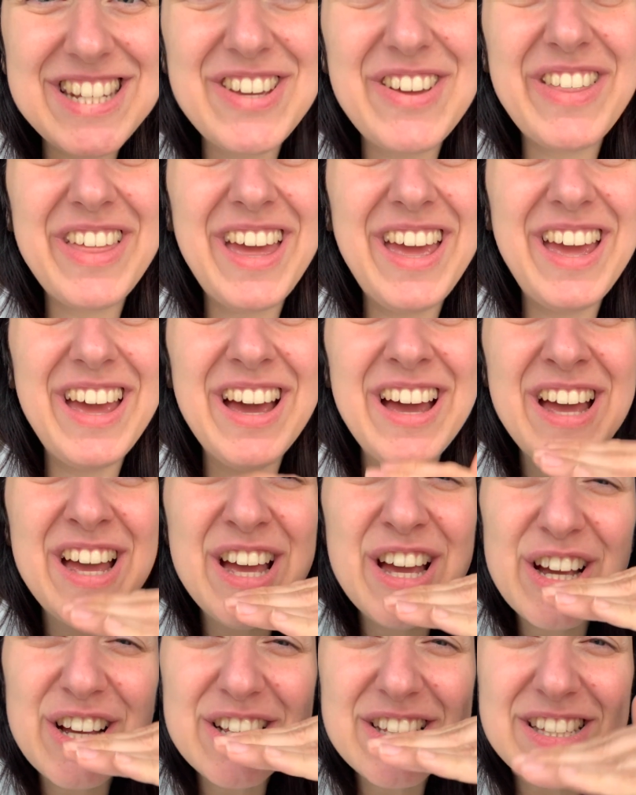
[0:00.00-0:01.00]
tooth here
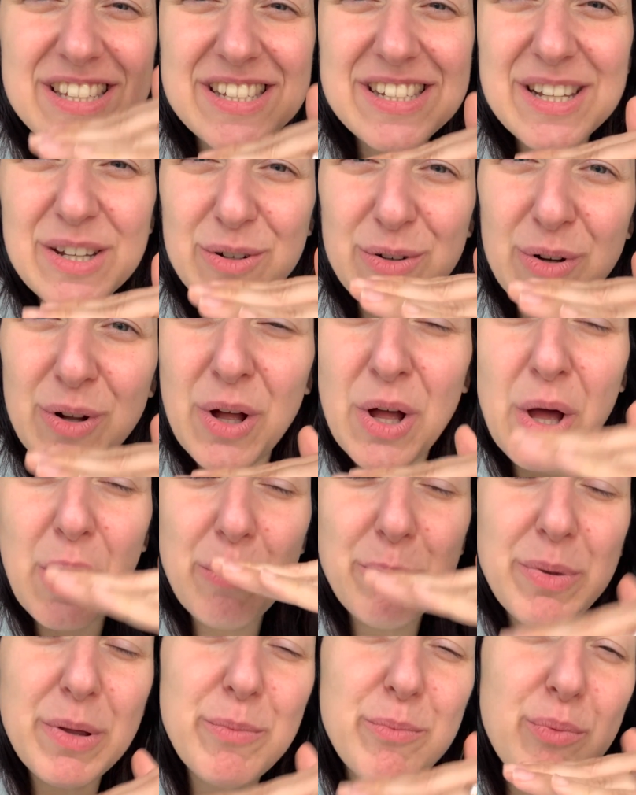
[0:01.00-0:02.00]
could still
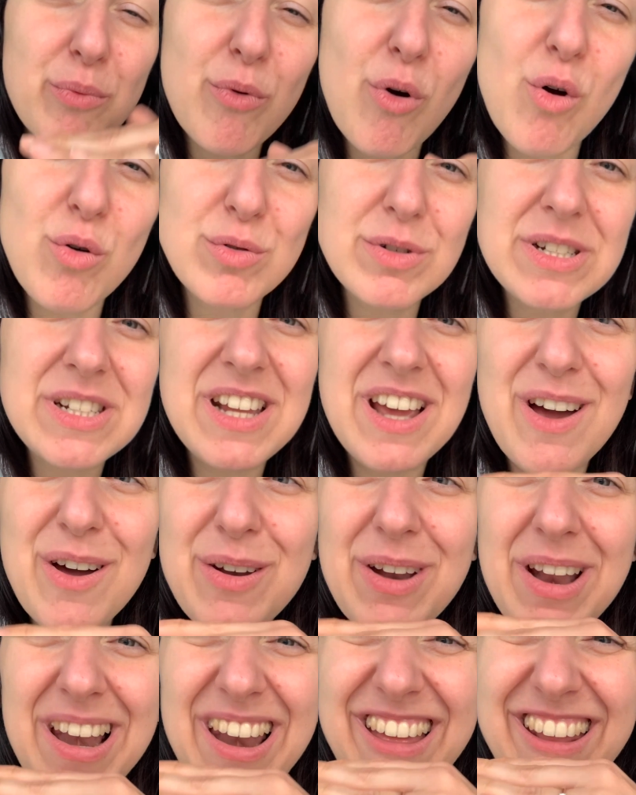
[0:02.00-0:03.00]
be brought
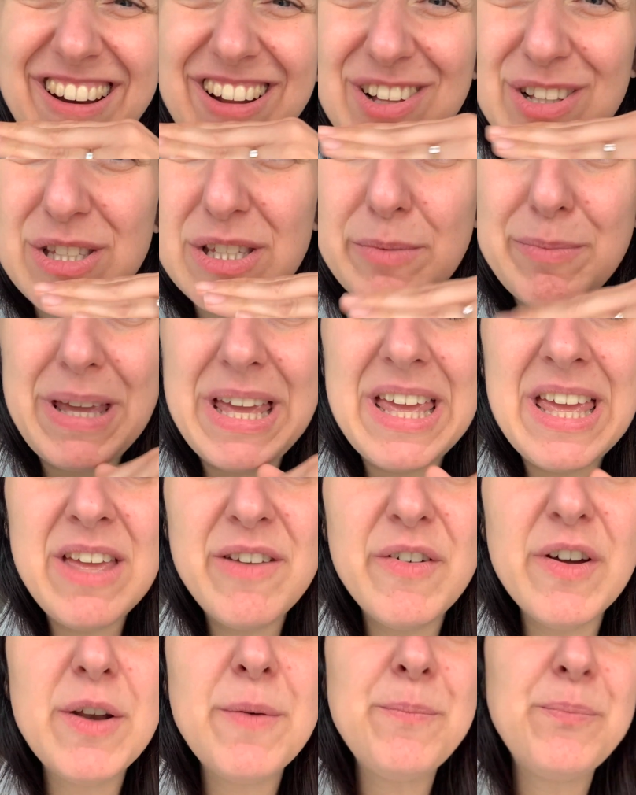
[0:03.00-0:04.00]
down a little to be
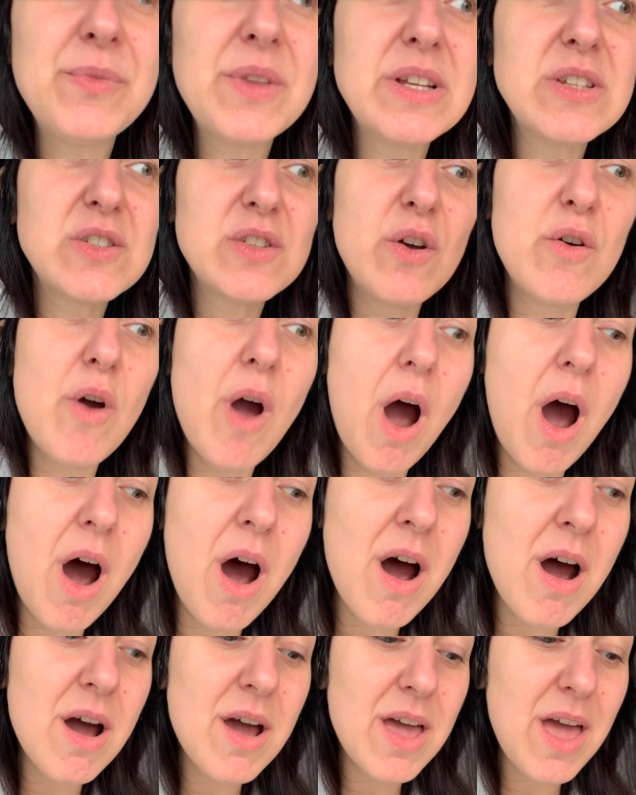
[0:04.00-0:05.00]
even. So
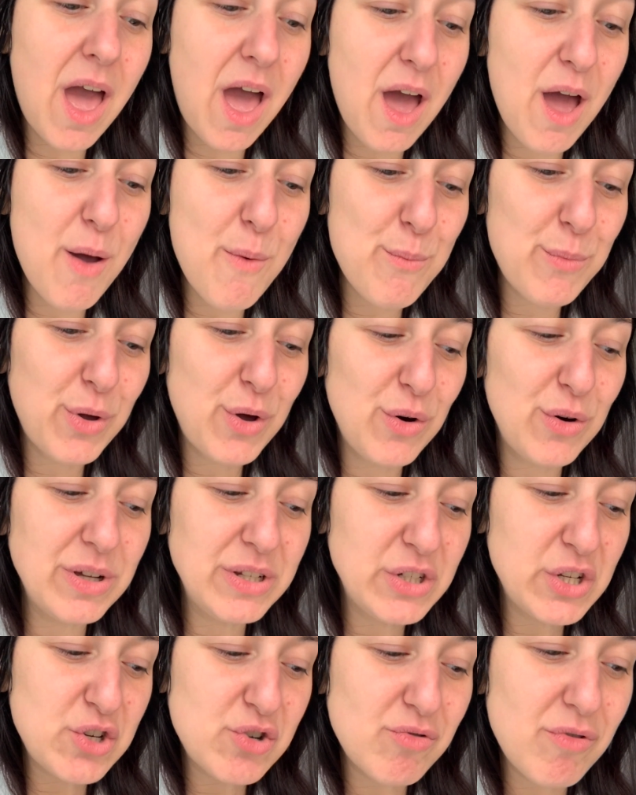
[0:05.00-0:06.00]
I am
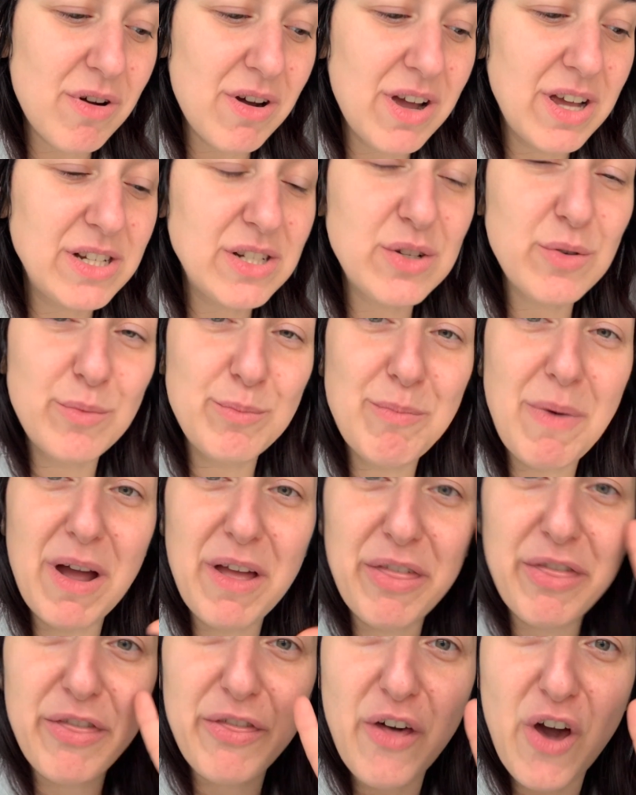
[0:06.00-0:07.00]
going to try and do my
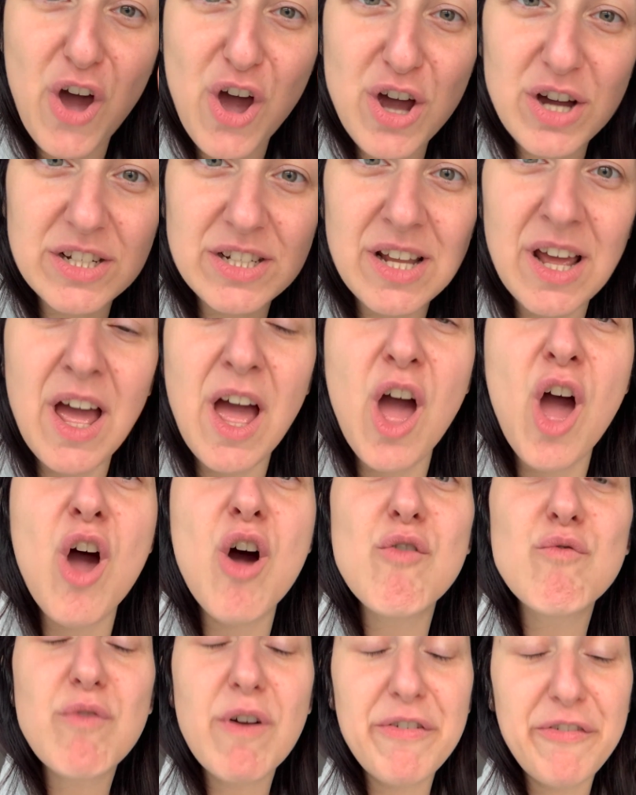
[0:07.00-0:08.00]
third
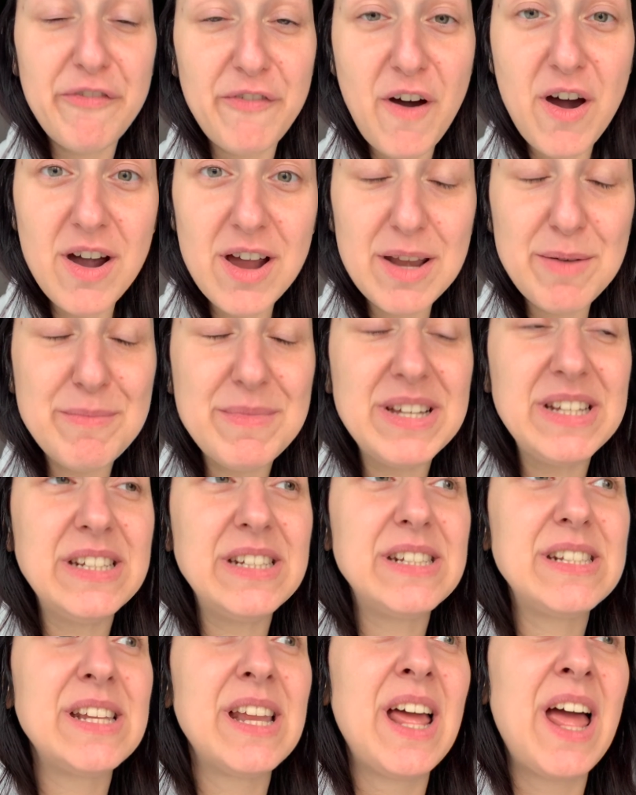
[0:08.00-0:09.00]

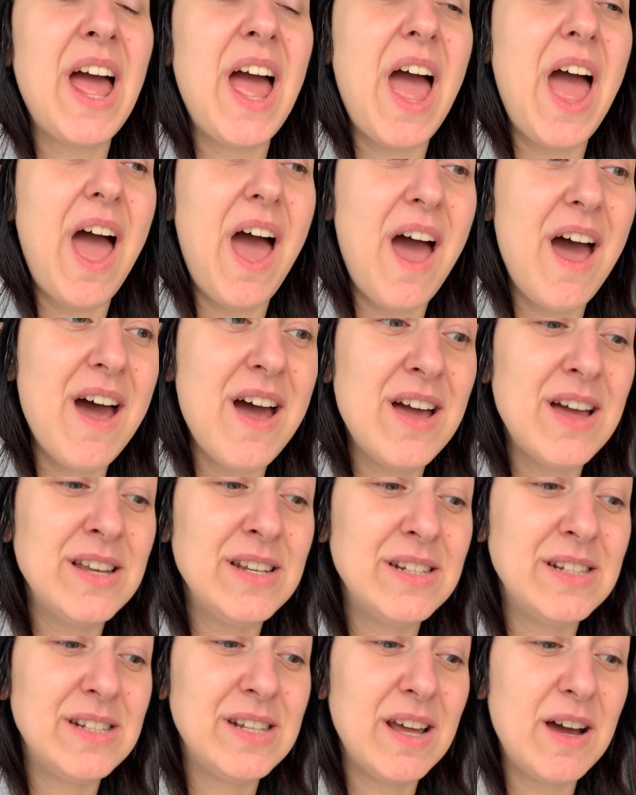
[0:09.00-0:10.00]
refinement
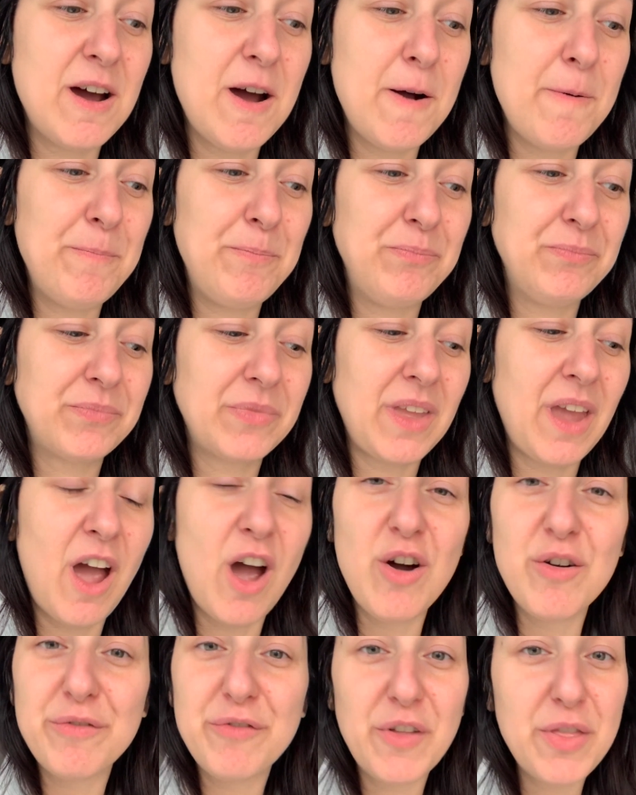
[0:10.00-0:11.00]
and um,
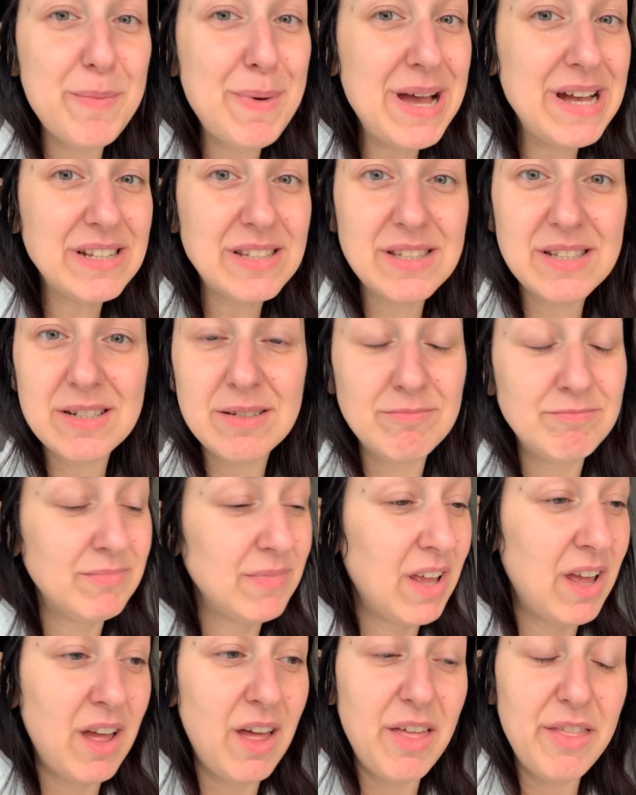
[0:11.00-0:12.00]
hope for the best.
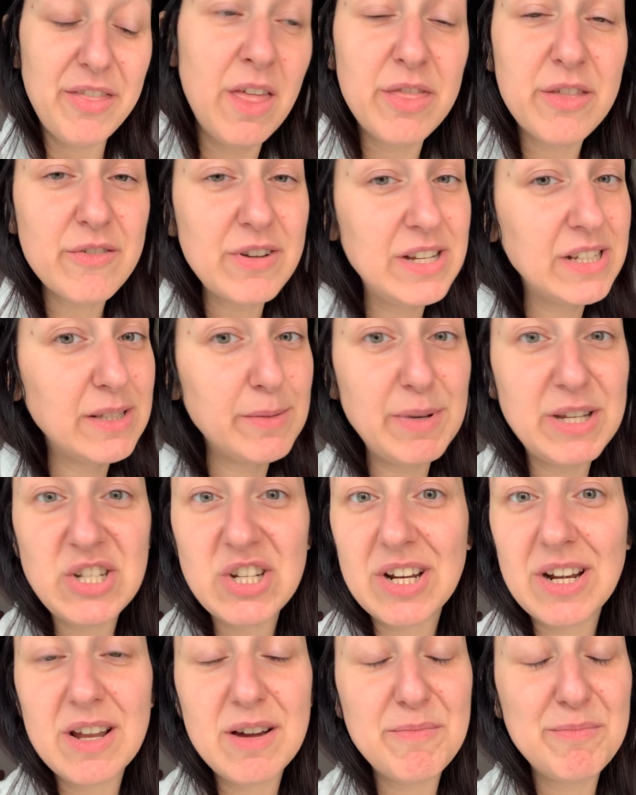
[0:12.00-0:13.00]
Three is a
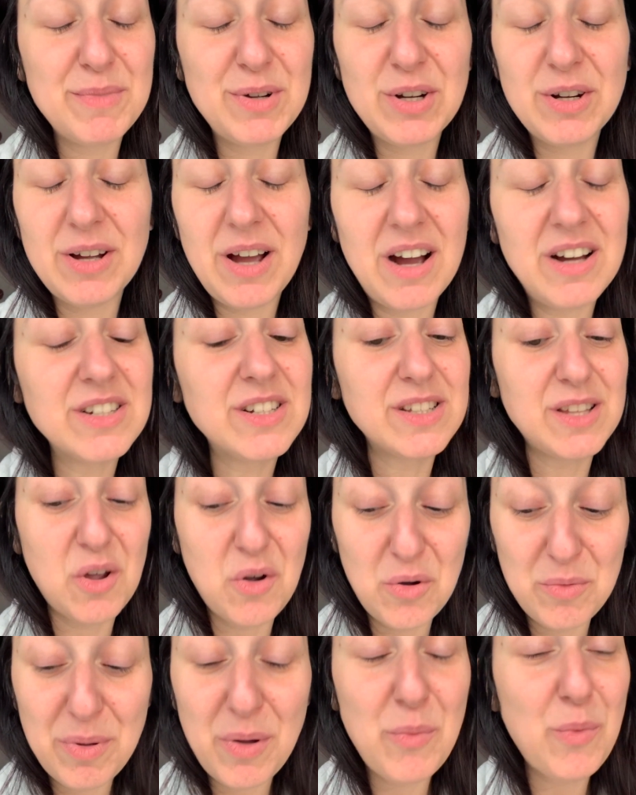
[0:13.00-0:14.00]
magic number. I just hope it